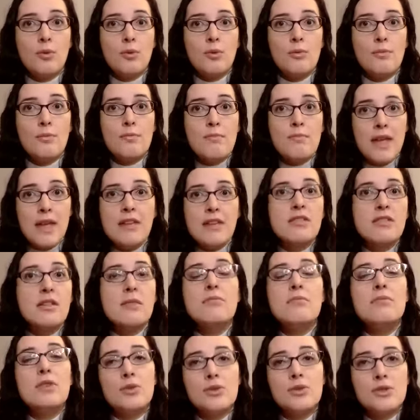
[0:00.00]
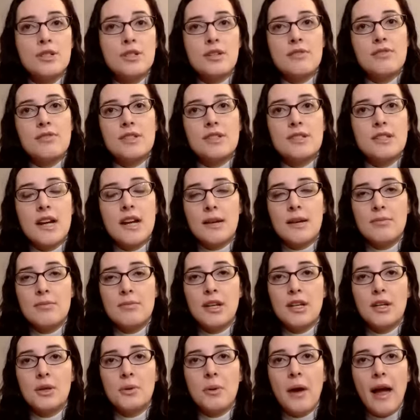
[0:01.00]
make the most of the time
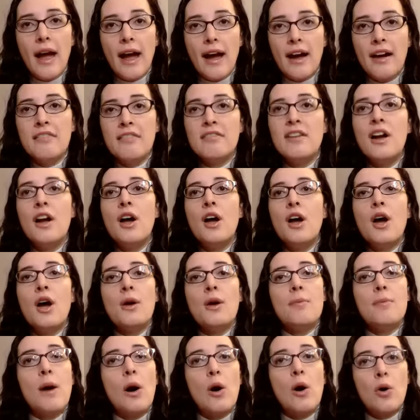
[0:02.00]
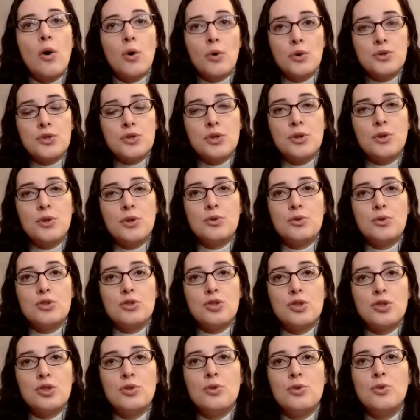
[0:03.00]
that you have, but also
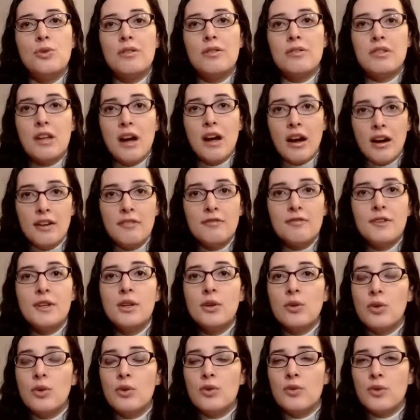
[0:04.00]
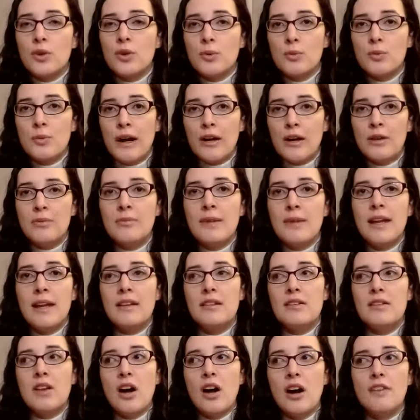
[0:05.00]
to not feel overwhelmed
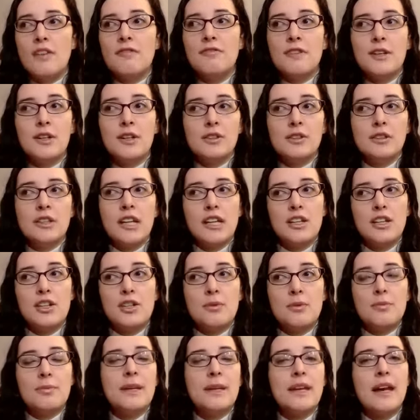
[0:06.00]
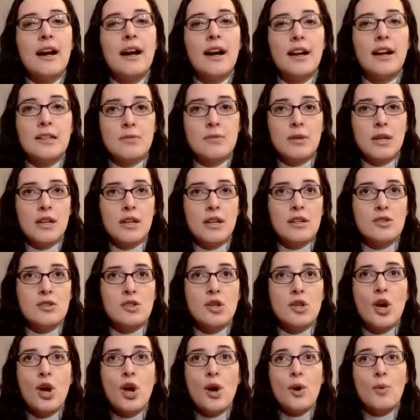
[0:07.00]
and not feel like you're behind. Because
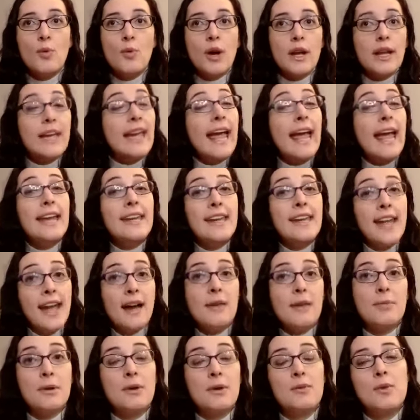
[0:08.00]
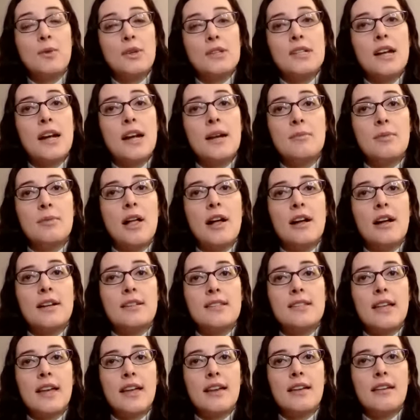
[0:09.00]
what can happen with time
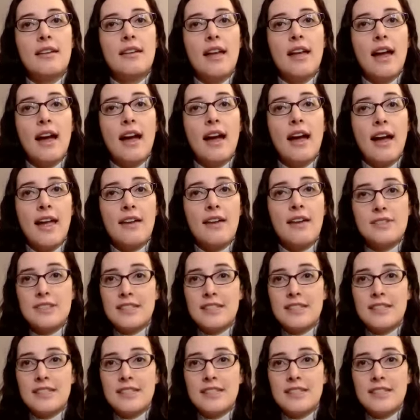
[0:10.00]
blocks, and I have